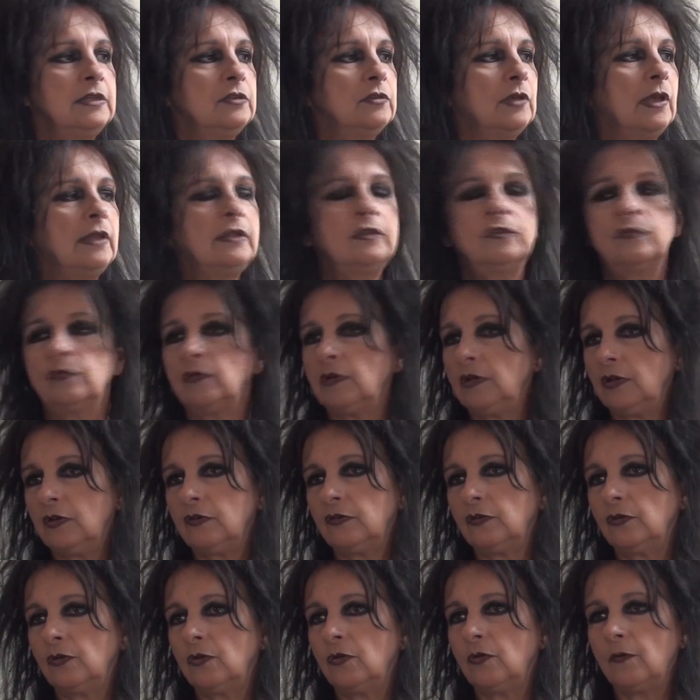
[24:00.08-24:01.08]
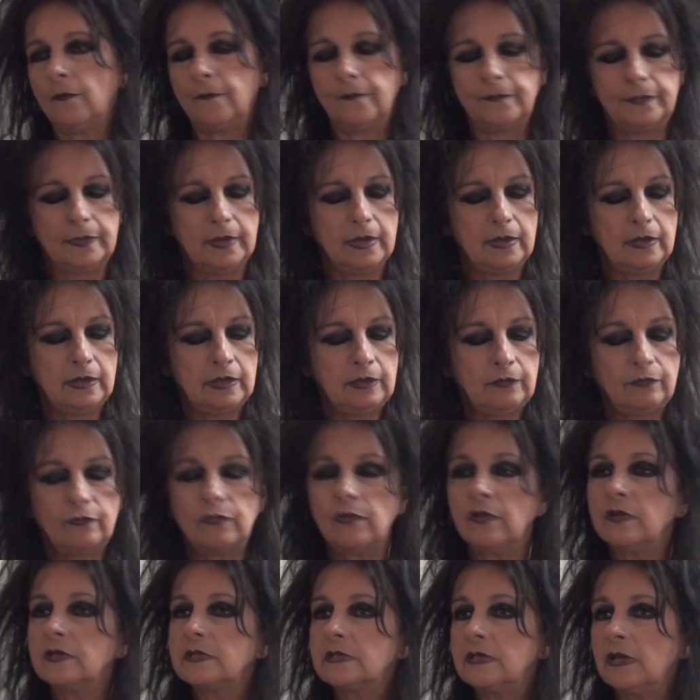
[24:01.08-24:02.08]
did that 3 years ago. In
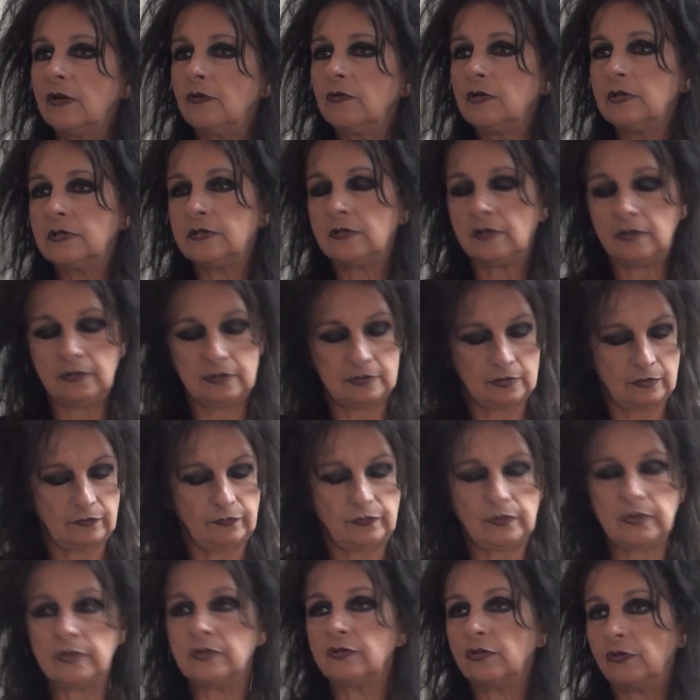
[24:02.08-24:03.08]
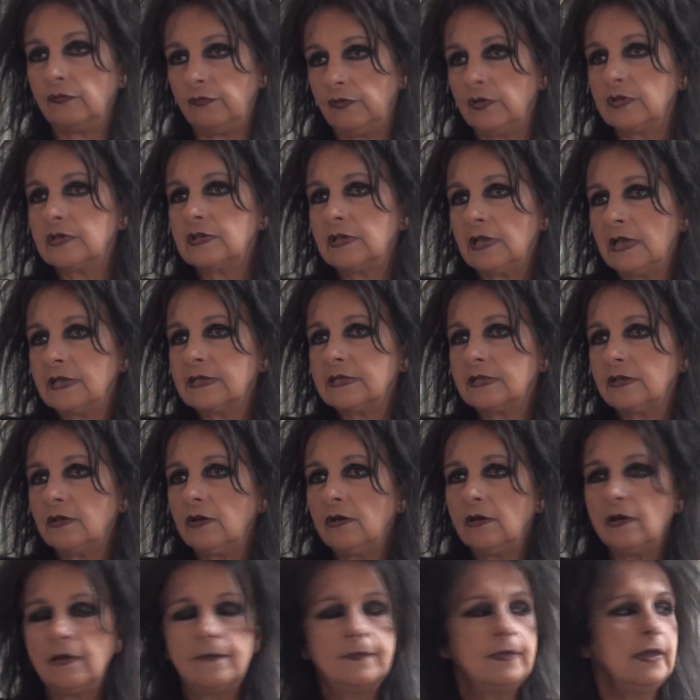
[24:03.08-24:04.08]
France now is the first last
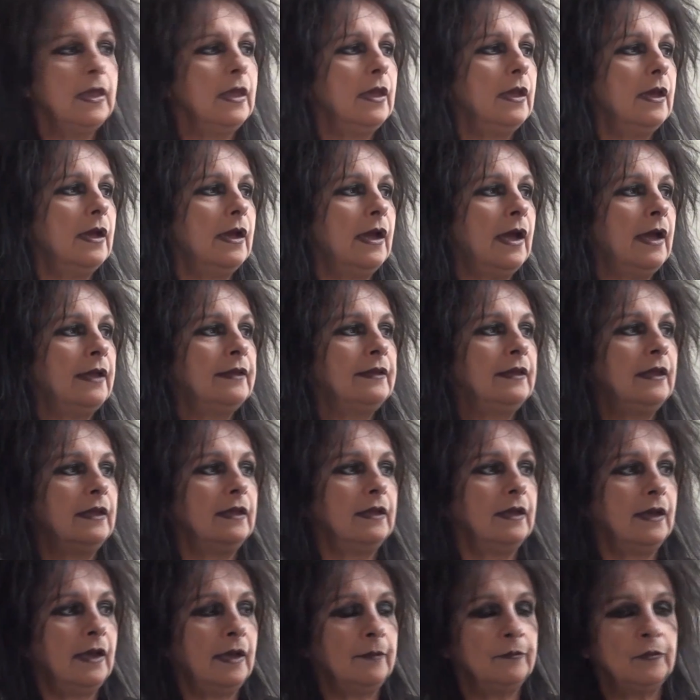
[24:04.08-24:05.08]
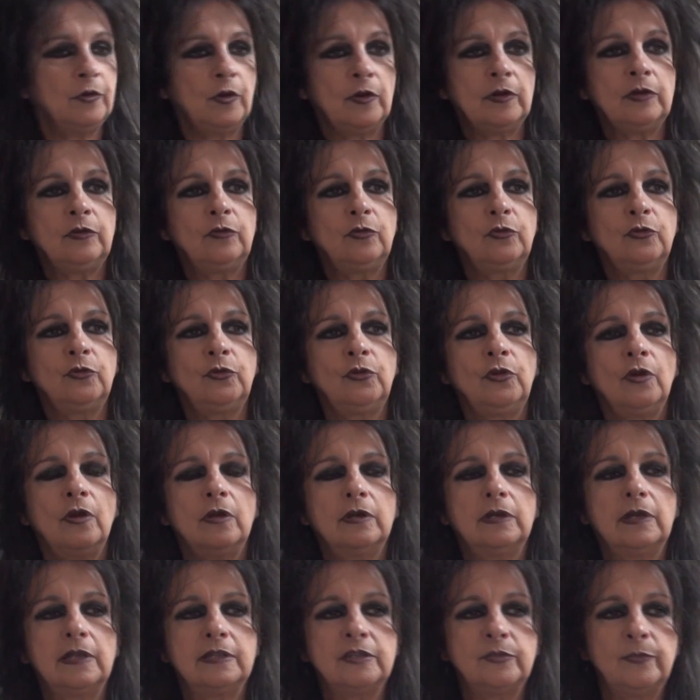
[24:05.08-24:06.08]
year, and I'm going to New
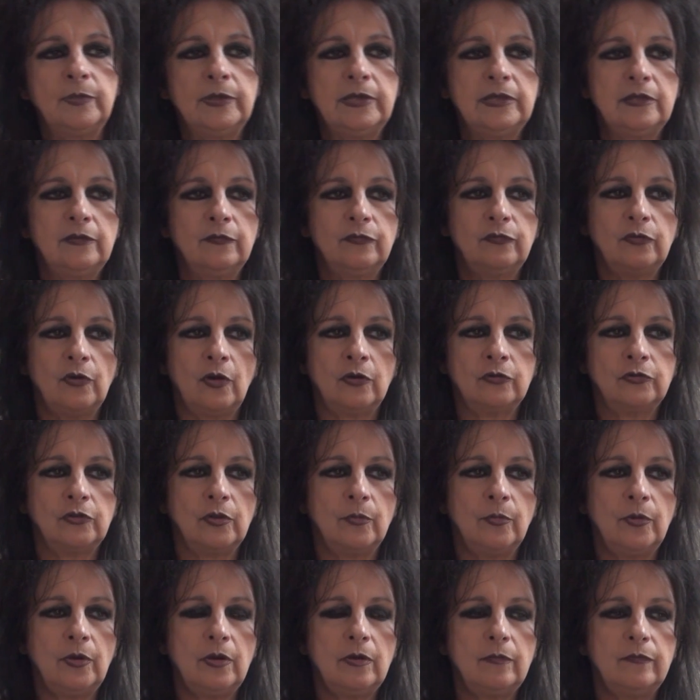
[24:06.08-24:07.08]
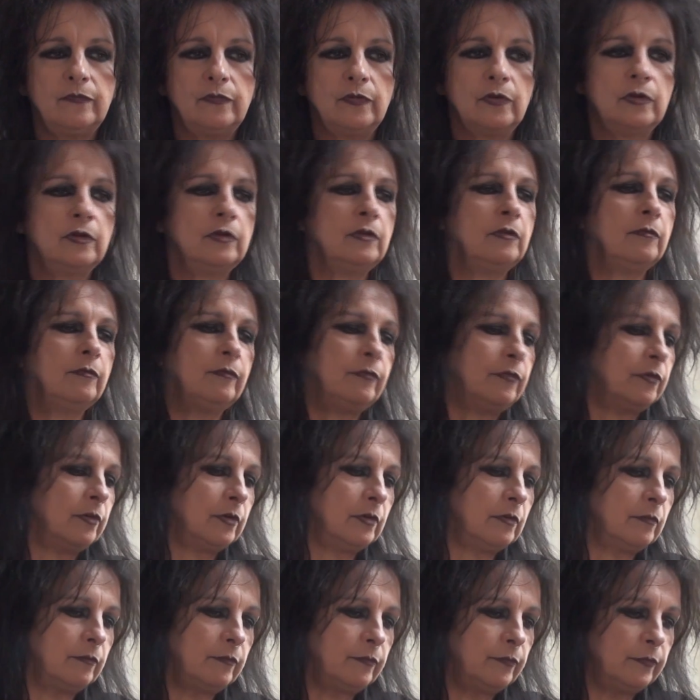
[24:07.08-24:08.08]
York at the beginning of October for
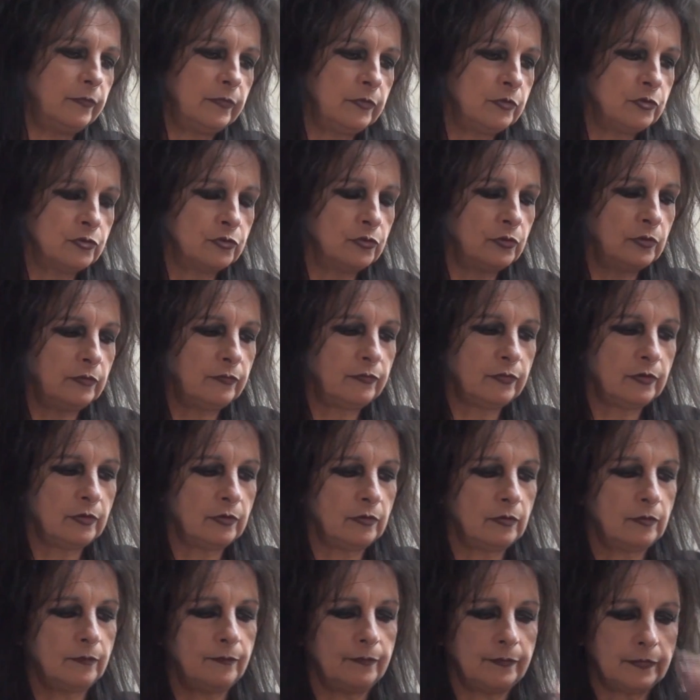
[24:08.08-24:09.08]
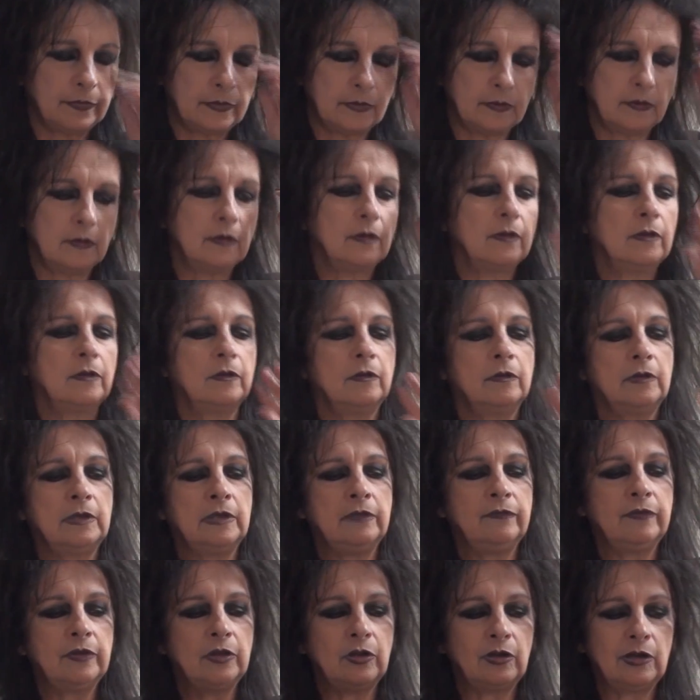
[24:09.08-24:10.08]

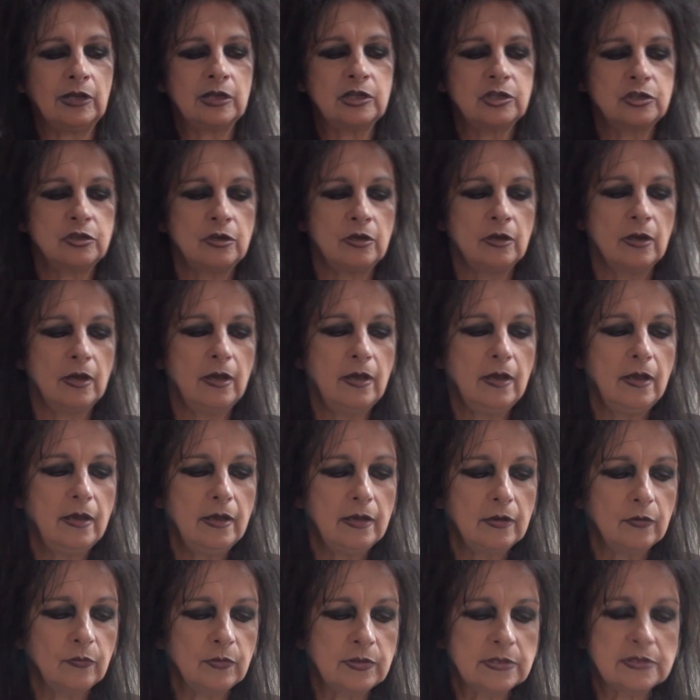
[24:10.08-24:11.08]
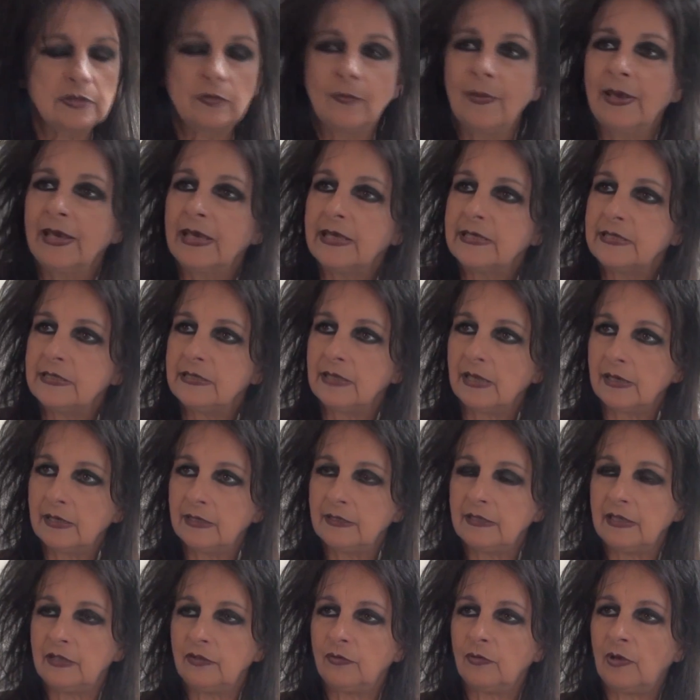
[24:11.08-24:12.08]
giving a lecture with the magazine
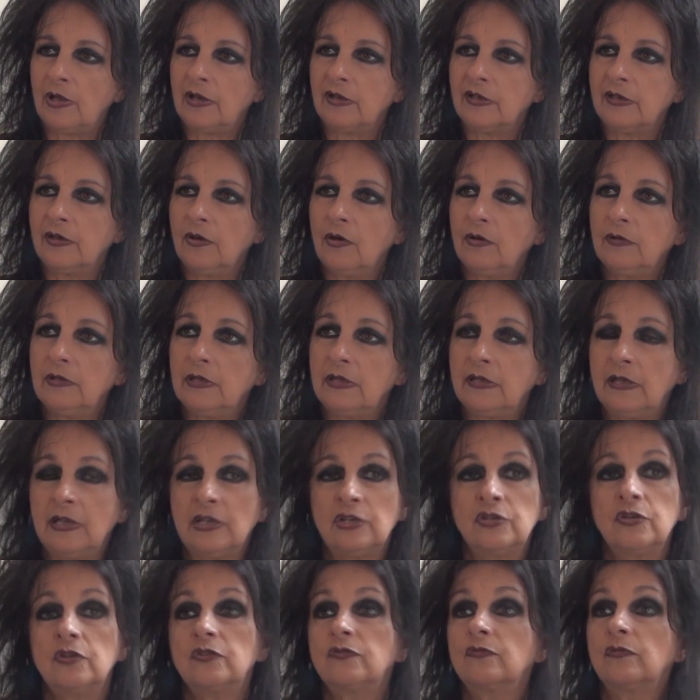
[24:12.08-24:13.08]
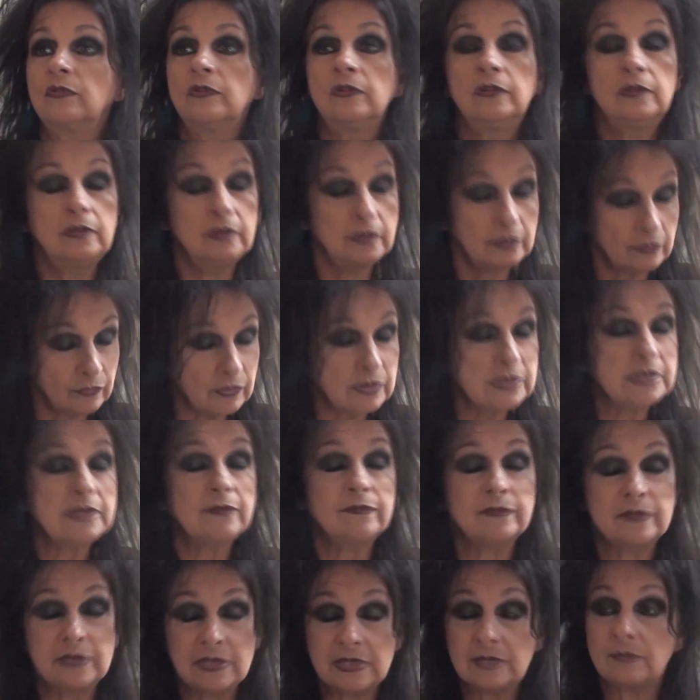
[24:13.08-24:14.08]
Architectural Record, and I just
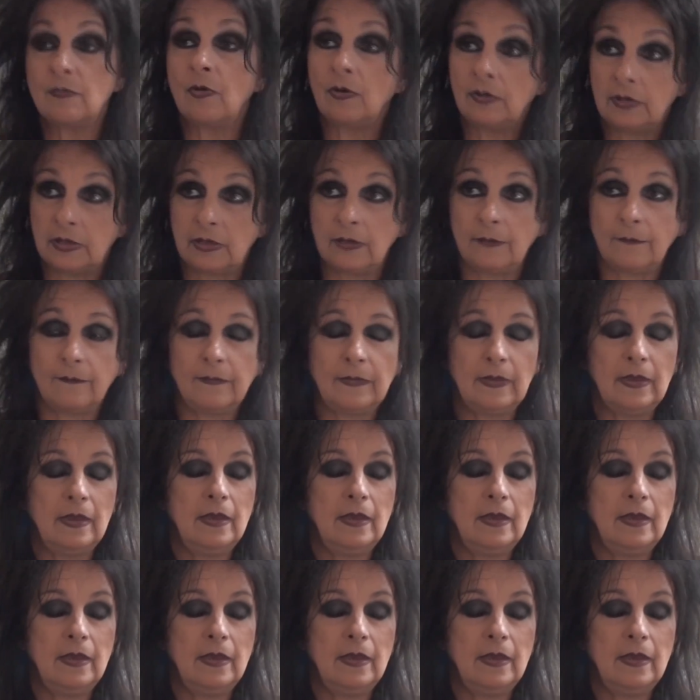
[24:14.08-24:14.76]
received this morning